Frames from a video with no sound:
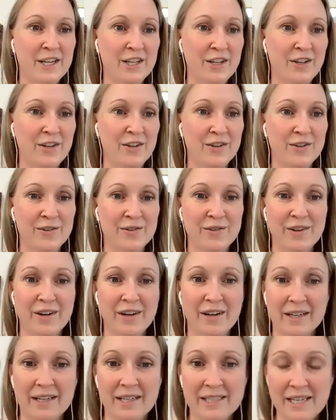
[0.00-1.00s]
You
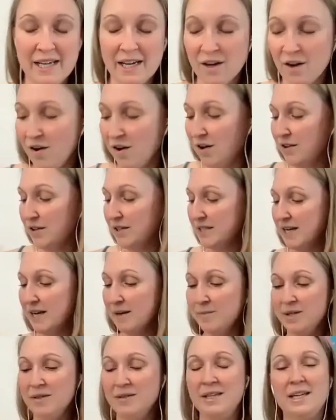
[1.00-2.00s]
are going to take all the
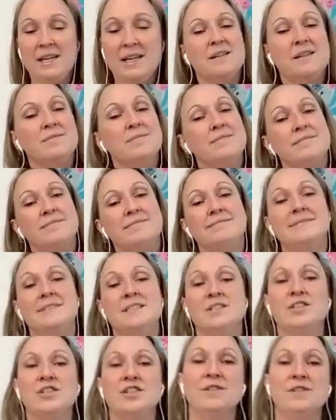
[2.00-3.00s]
time you need
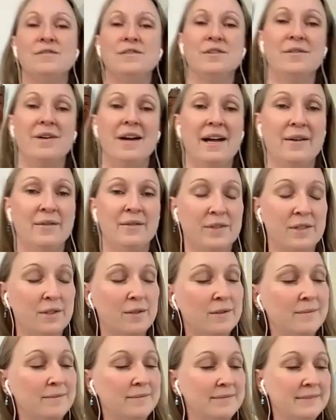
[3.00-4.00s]
to shift around,
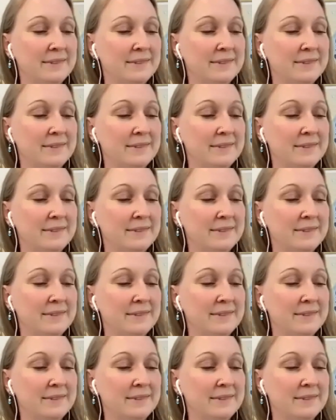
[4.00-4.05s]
